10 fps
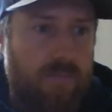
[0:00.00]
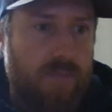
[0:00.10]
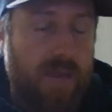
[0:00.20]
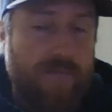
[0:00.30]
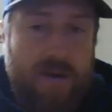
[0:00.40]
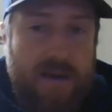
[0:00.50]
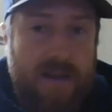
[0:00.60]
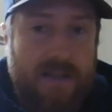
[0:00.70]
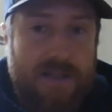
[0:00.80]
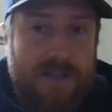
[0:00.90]
man,
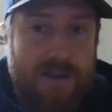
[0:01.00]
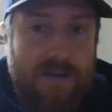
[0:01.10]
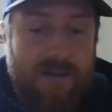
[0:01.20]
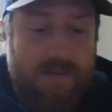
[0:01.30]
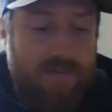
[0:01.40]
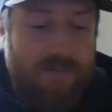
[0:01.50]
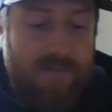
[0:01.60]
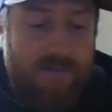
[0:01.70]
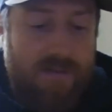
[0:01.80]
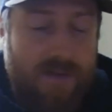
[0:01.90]
finances are,
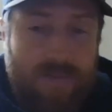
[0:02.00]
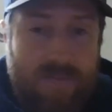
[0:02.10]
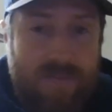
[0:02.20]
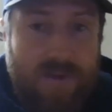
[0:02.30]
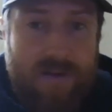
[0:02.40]
can